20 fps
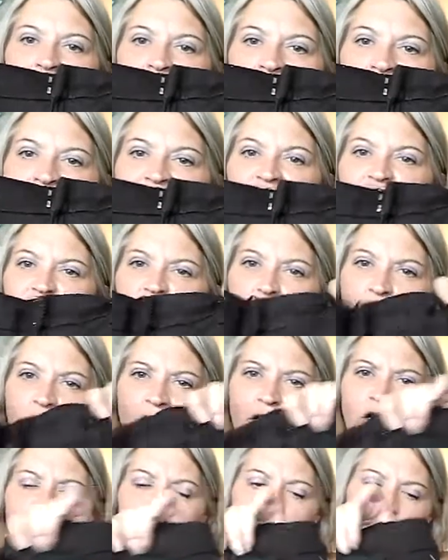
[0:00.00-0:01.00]
like a
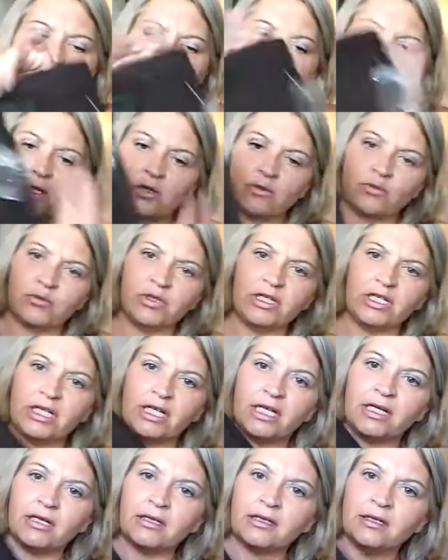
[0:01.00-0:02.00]
charcoal color,
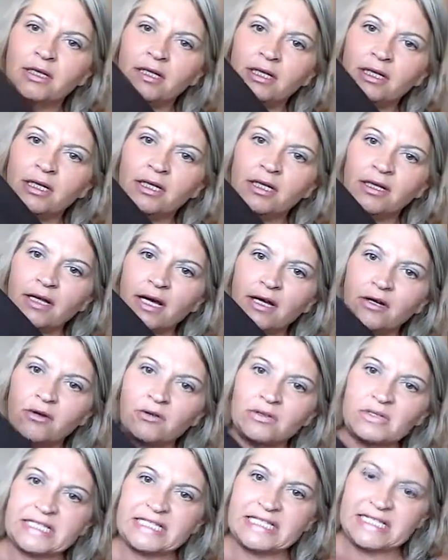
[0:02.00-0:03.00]
really. I
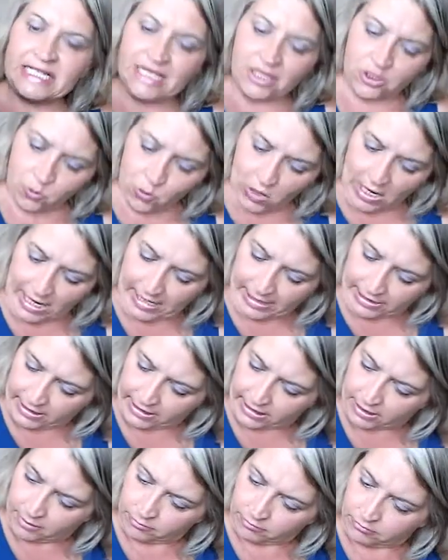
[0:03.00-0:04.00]
don't see the wine
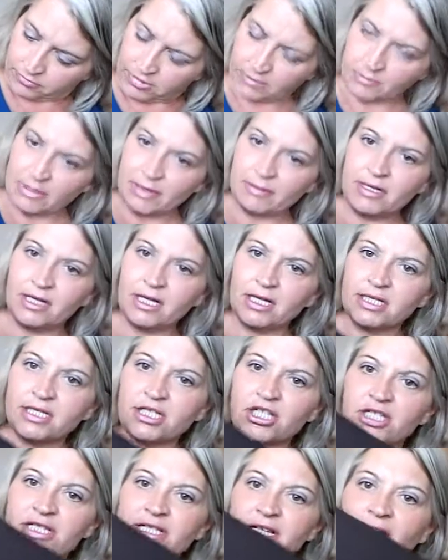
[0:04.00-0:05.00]
in them. Maybe
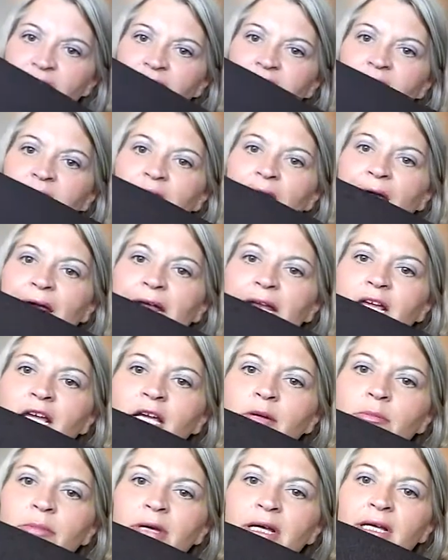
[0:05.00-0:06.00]
it's just not the
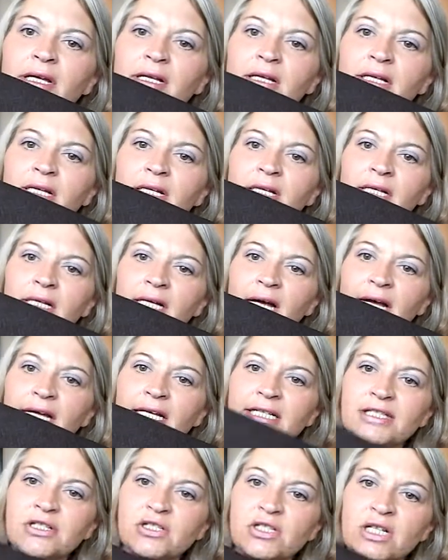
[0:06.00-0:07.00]
lighting, but I
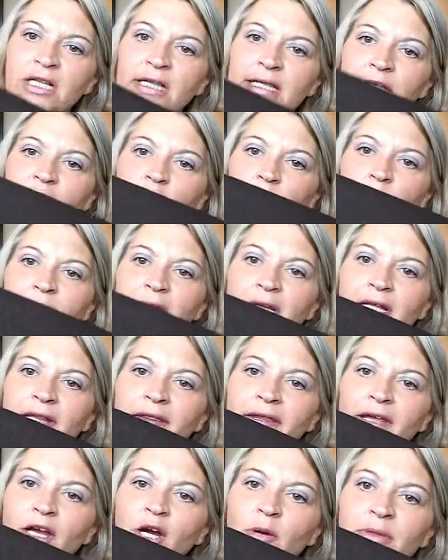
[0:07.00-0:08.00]
guess there's a little bit
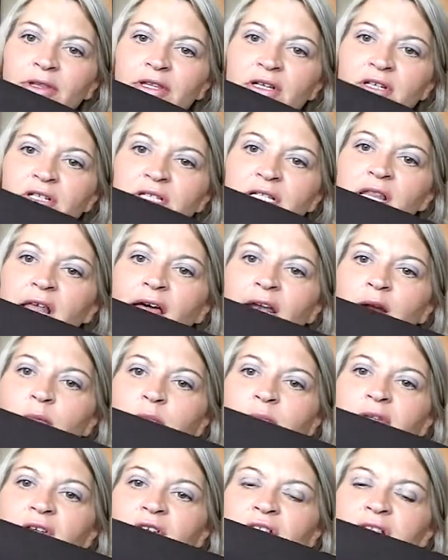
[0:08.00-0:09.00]
in there, but there's a lot
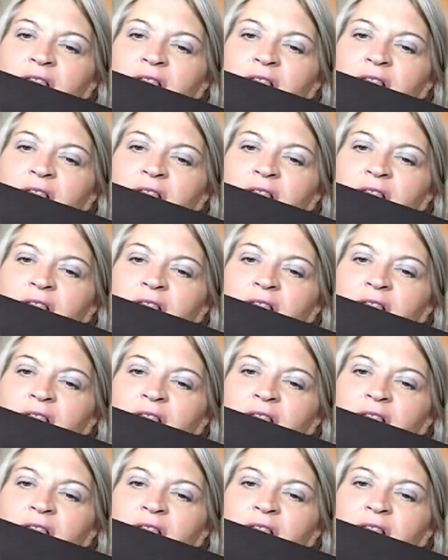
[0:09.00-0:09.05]
of